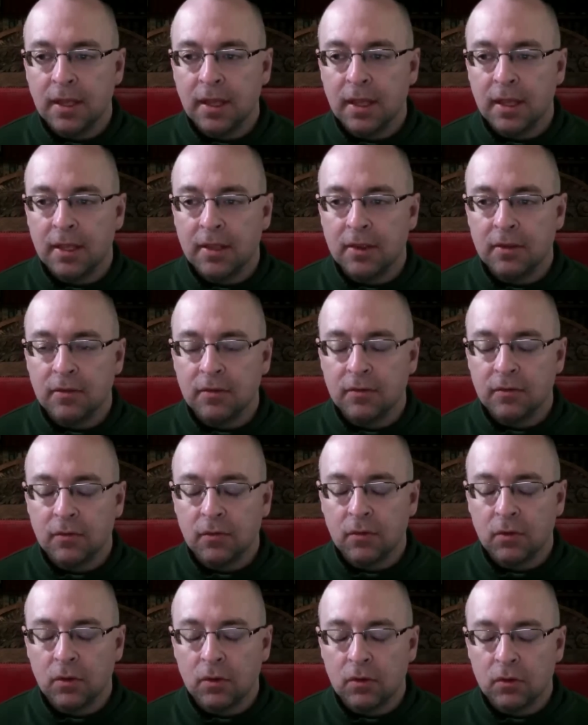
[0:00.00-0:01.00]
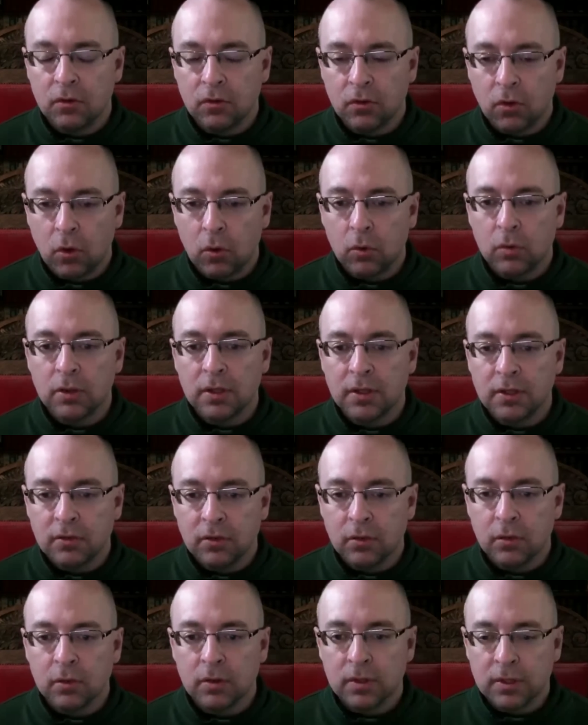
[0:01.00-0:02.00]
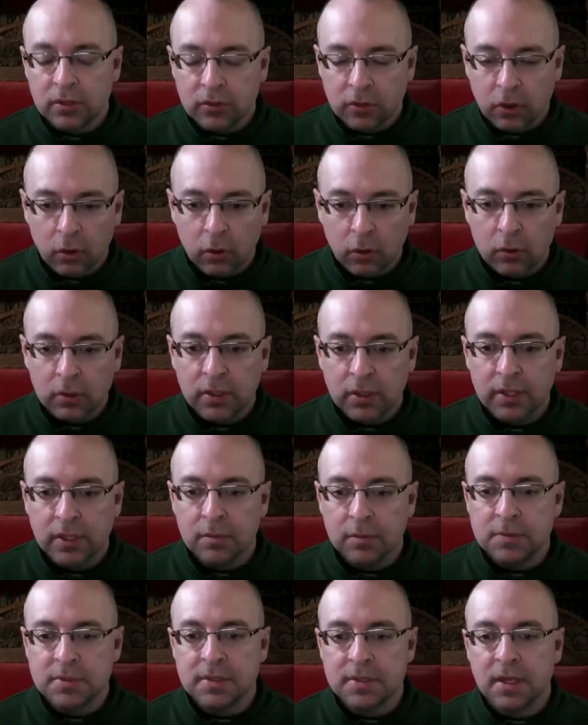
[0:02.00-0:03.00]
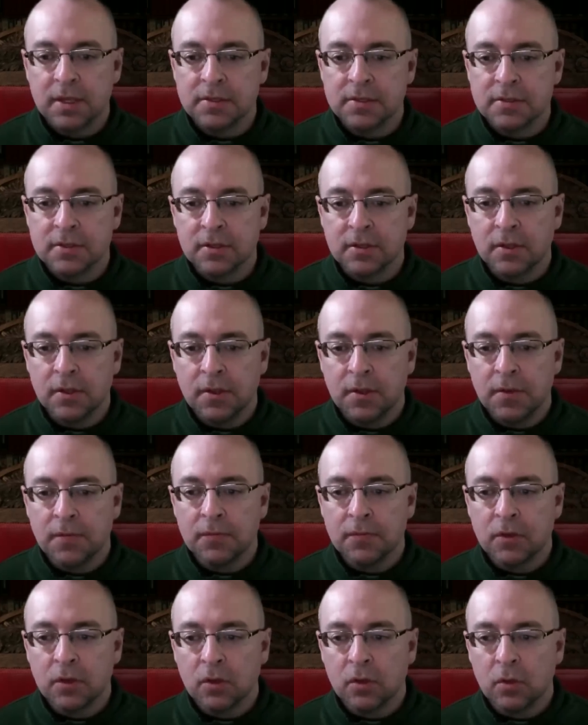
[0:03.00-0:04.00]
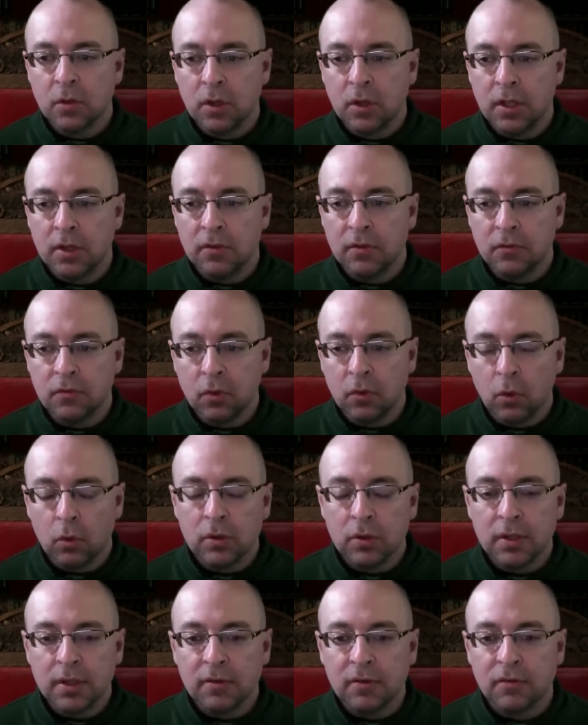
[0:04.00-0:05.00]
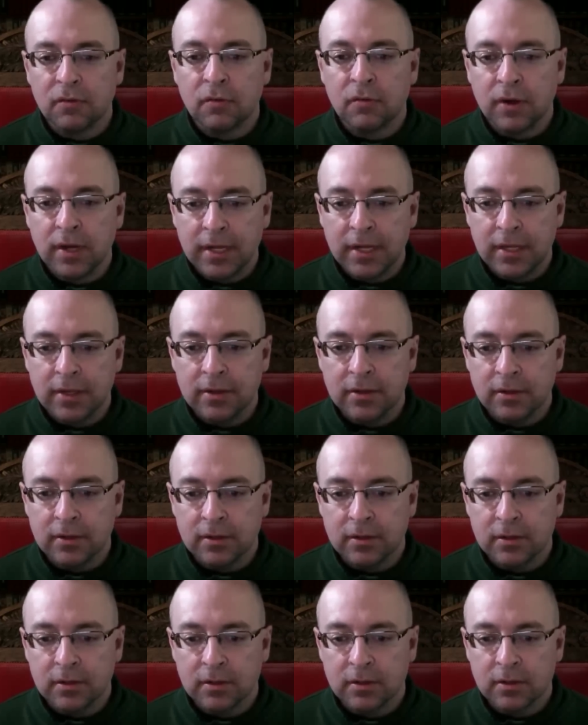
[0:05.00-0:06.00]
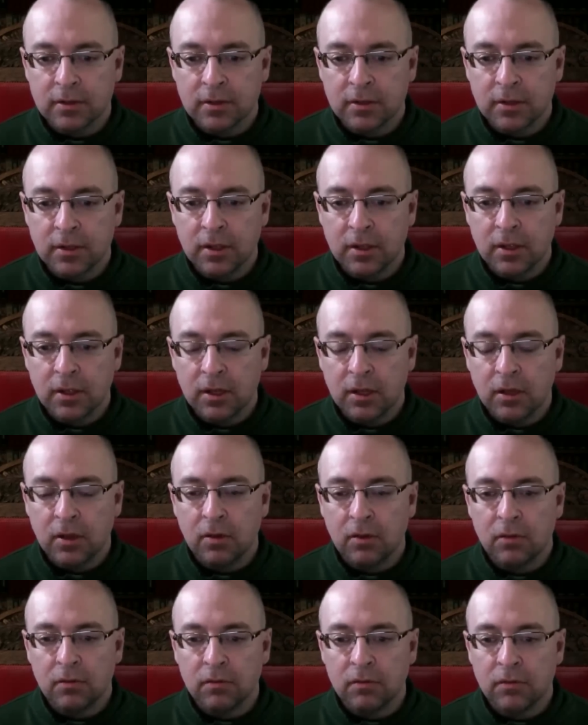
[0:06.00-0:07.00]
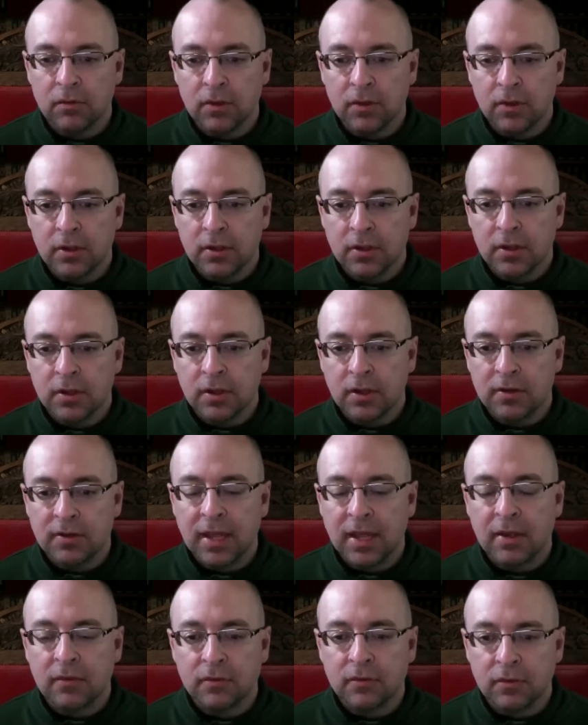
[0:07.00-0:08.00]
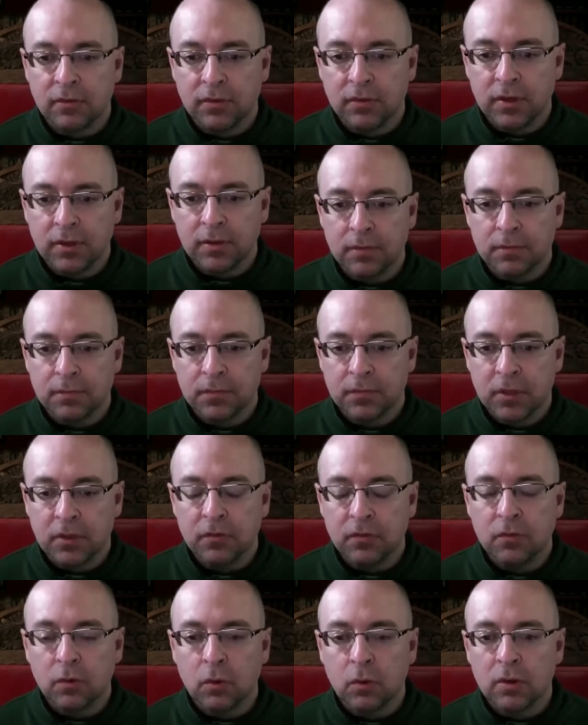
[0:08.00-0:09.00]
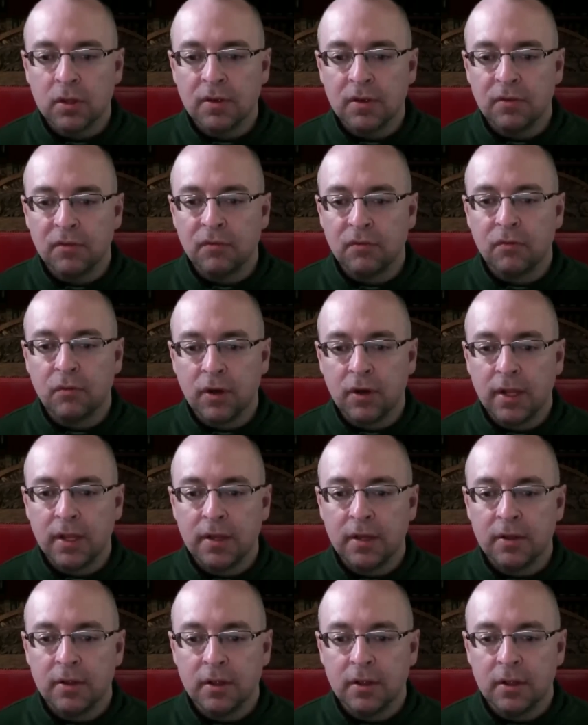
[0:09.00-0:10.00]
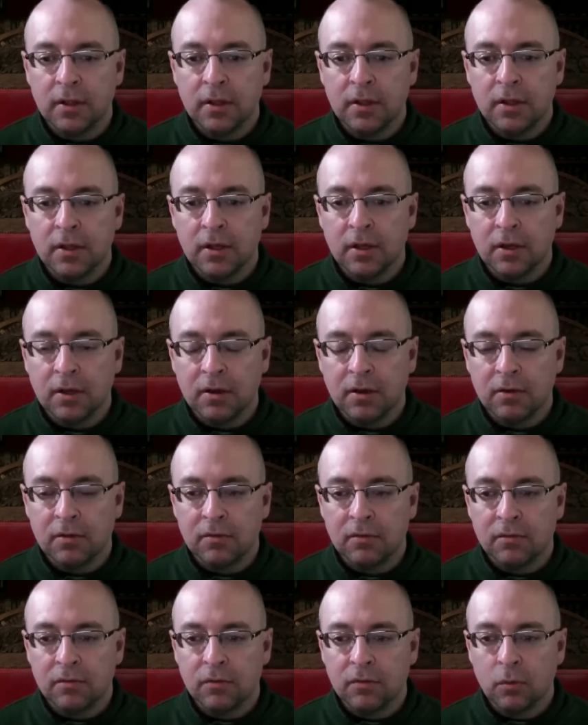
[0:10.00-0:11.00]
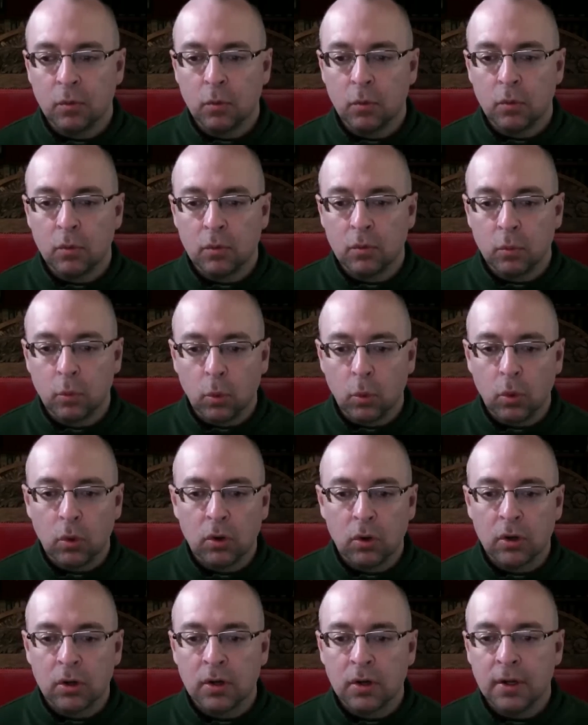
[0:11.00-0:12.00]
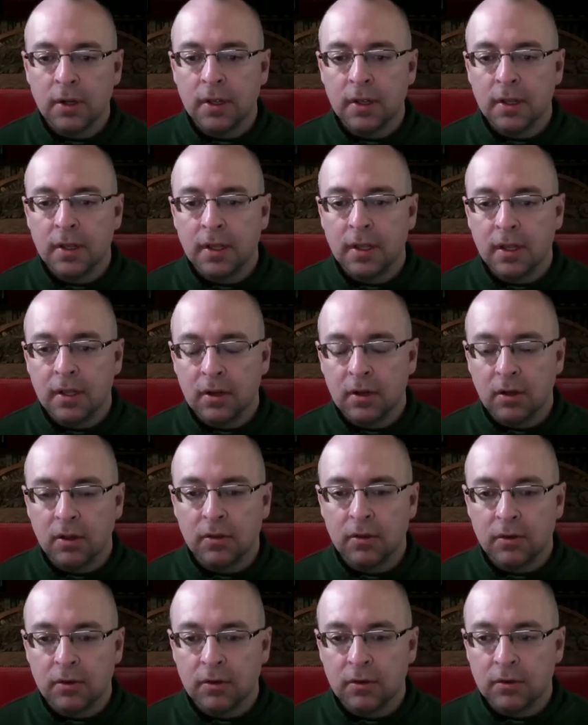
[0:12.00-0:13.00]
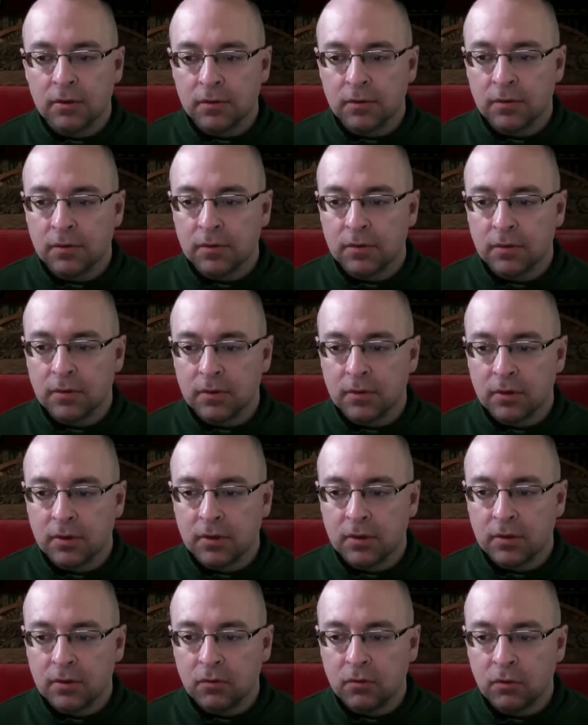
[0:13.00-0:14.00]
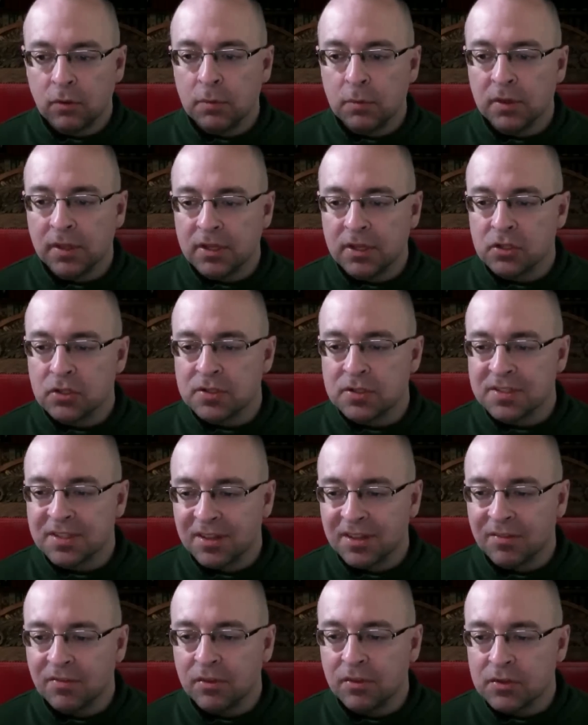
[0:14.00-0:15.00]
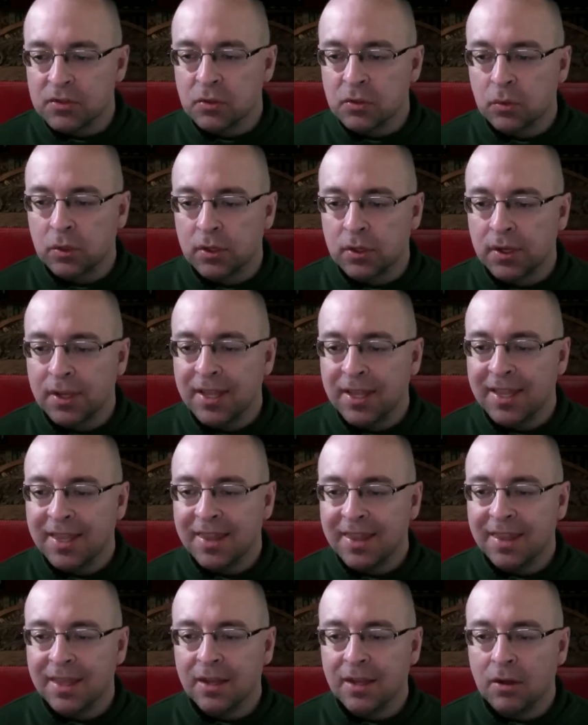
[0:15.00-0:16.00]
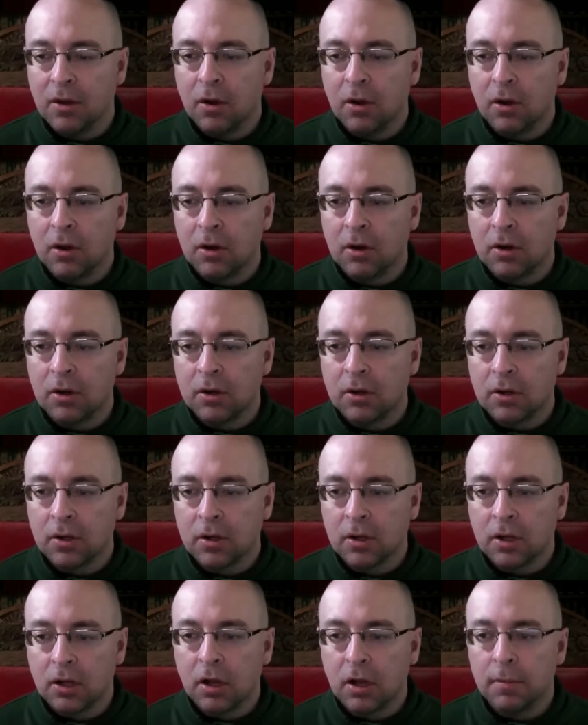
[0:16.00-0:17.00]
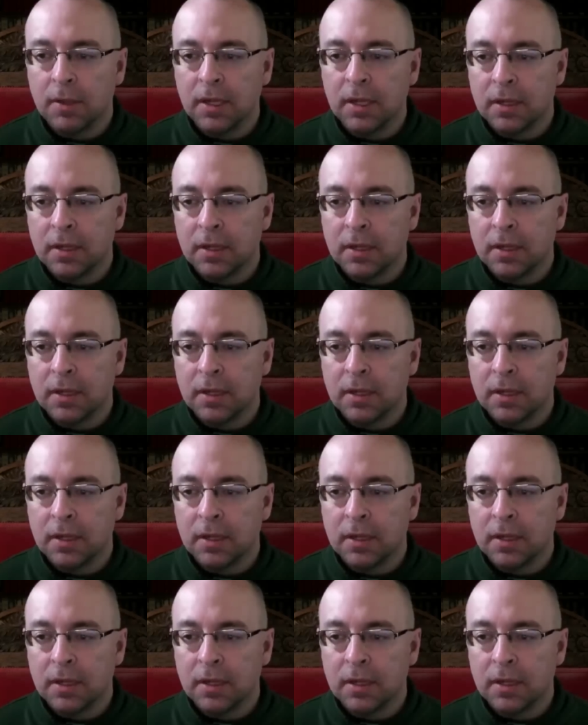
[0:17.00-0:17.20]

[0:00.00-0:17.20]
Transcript: Is totally, totally, totally obsessed and is totally afraid of catastrophe. He's totally afraid of war and other tribulations of the sort that are coming.